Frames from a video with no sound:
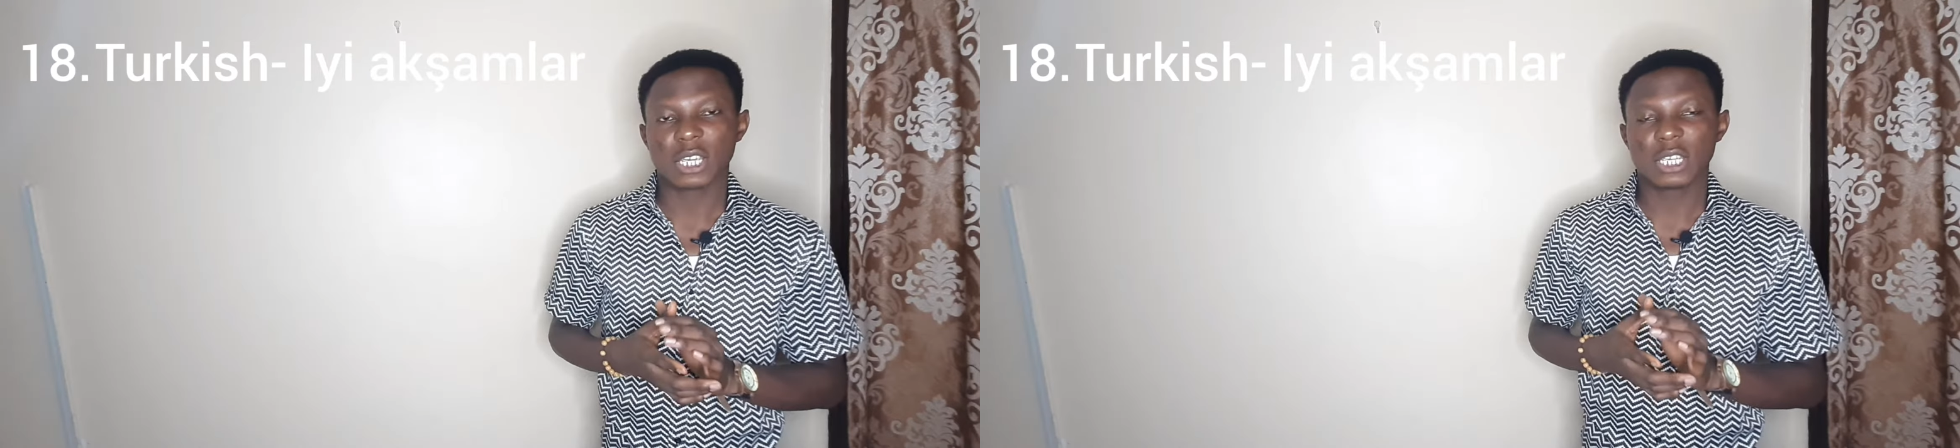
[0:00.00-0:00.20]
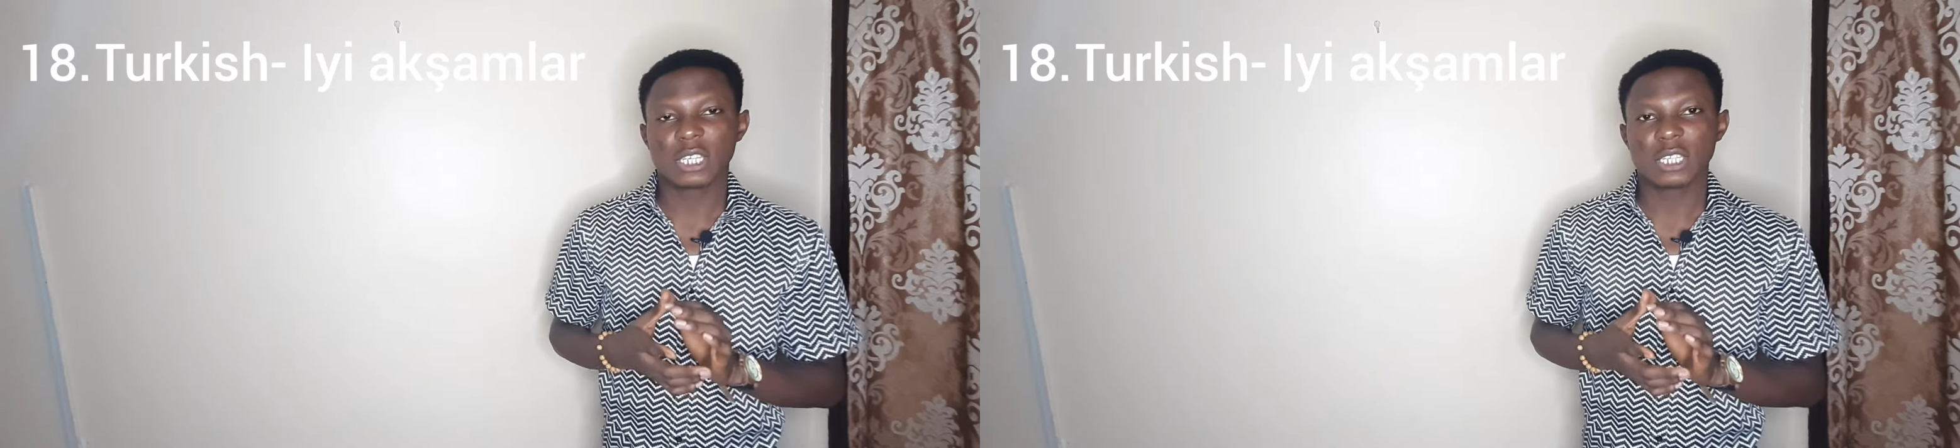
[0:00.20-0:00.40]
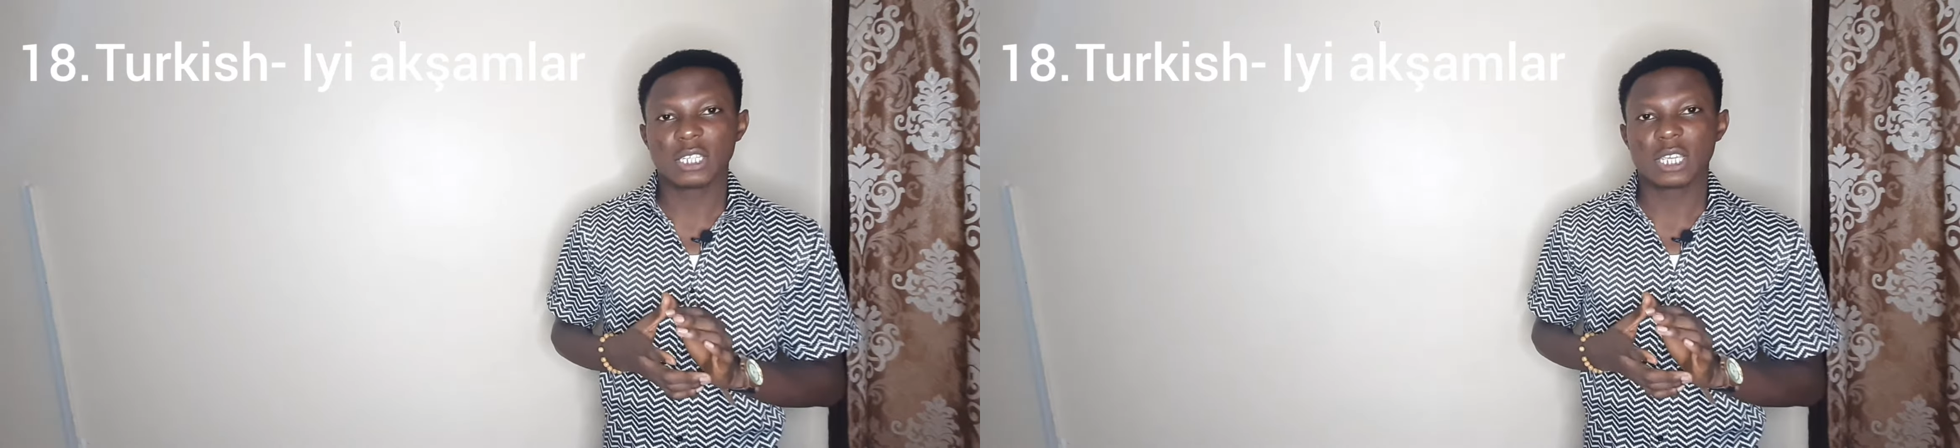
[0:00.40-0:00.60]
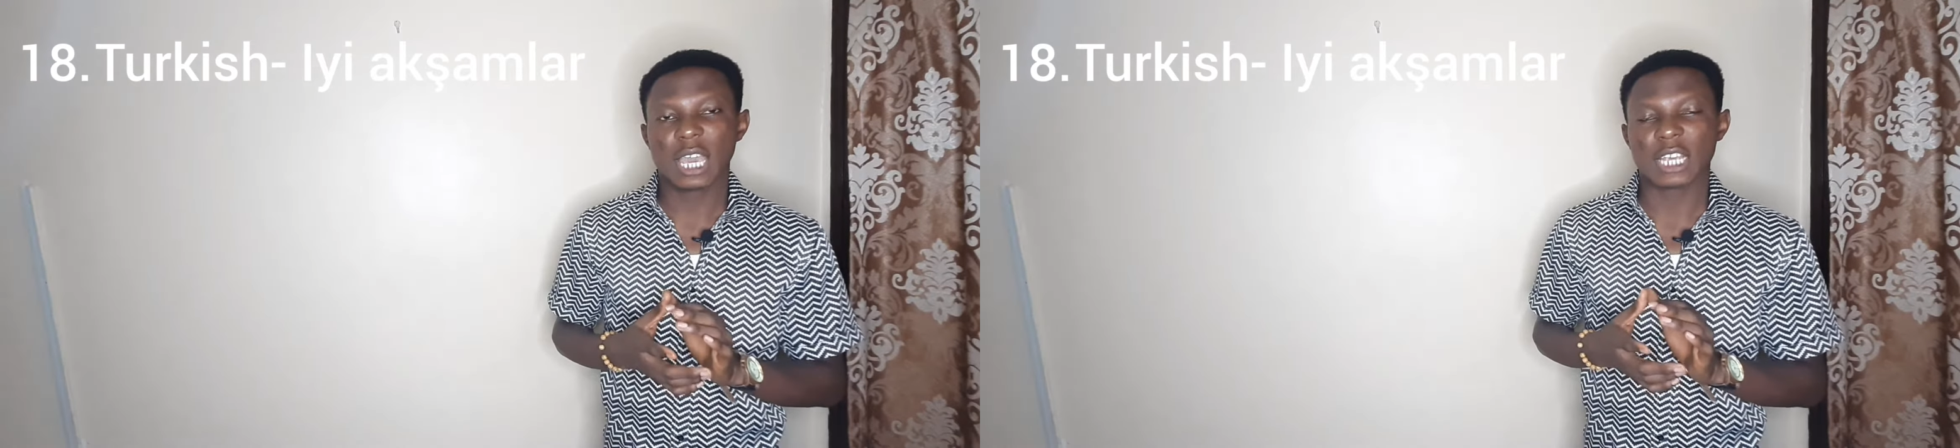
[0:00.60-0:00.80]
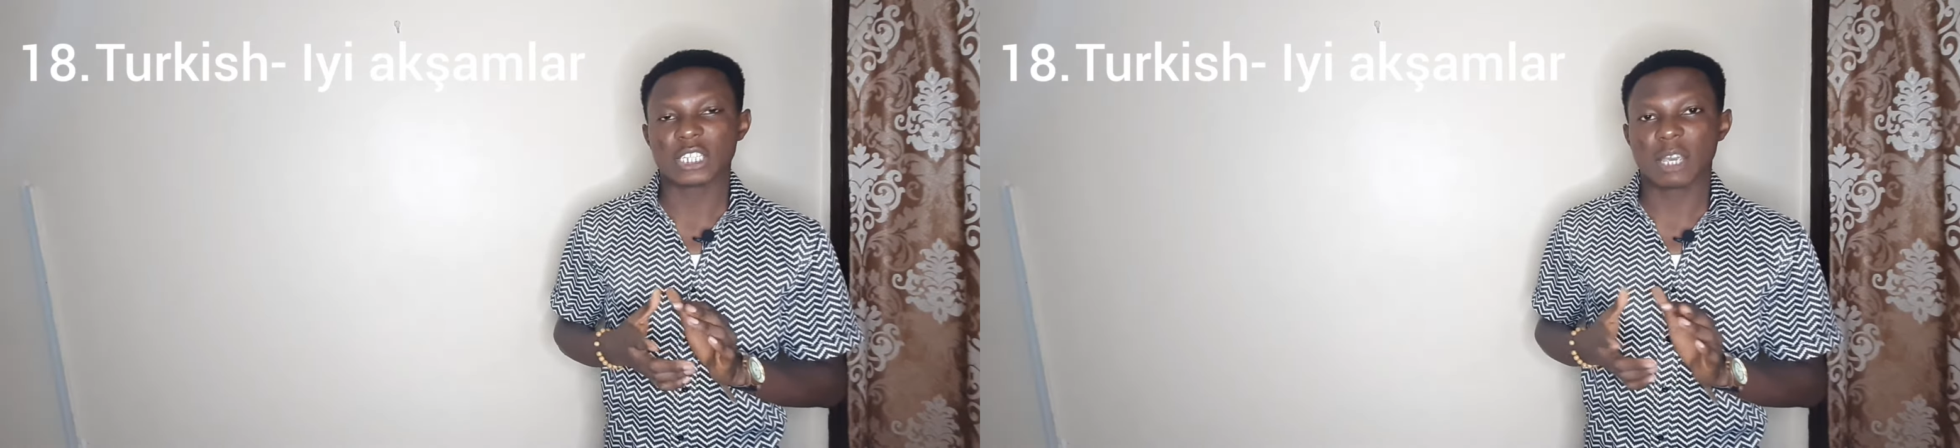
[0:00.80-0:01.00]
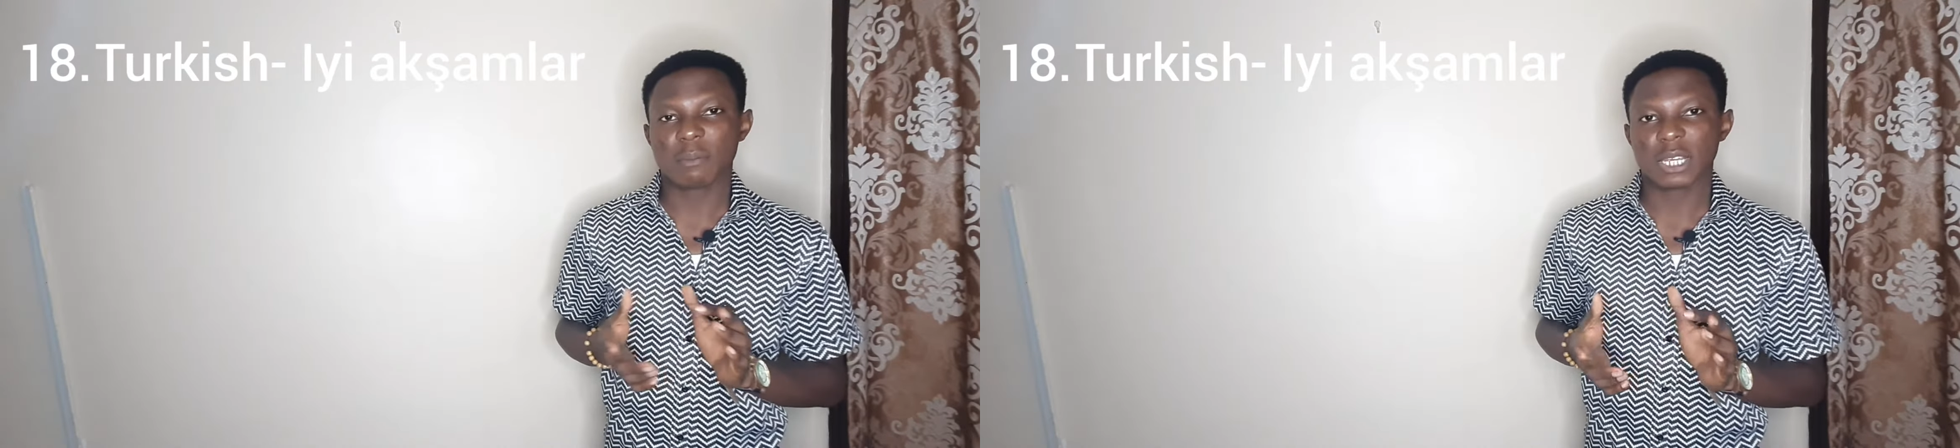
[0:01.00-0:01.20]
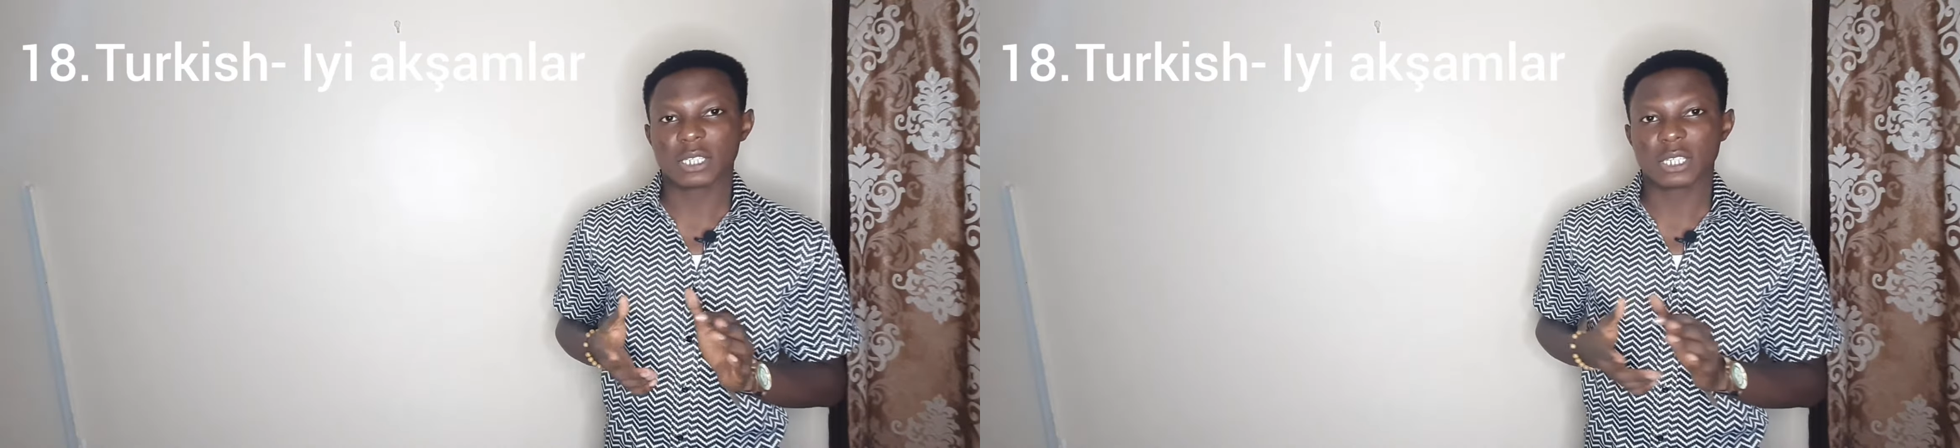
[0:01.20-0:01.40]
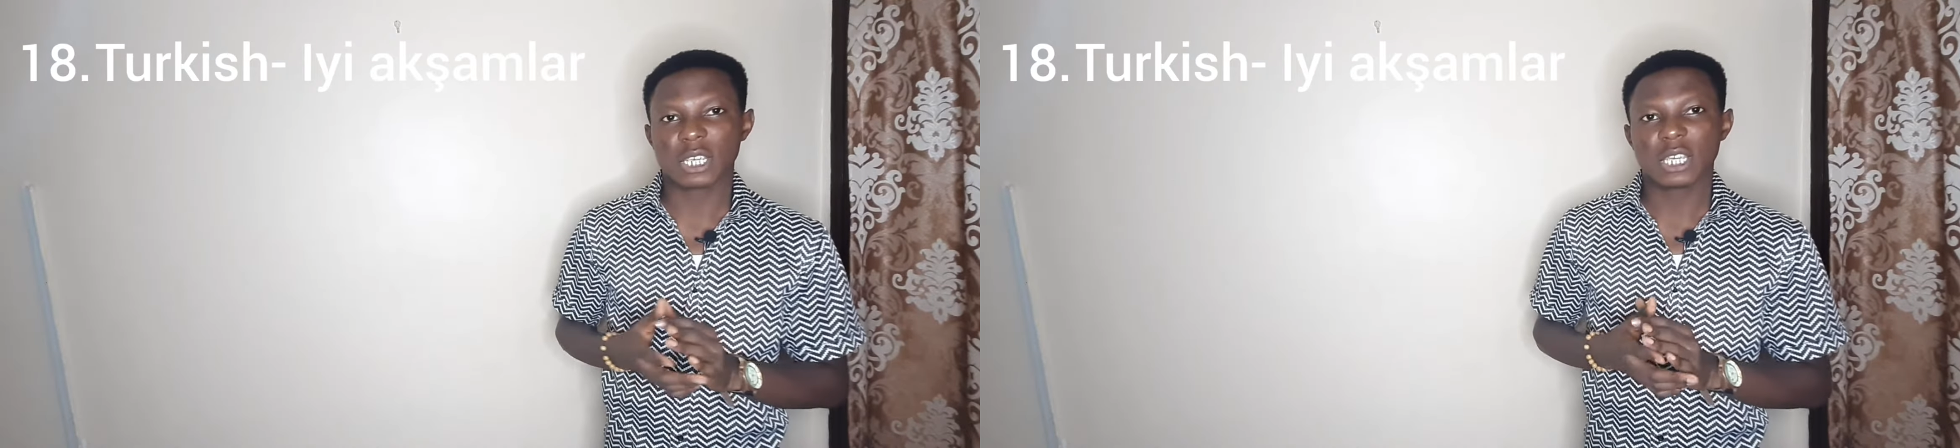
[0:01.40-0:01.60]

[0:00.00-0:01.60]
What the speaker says: İyi akşamlar.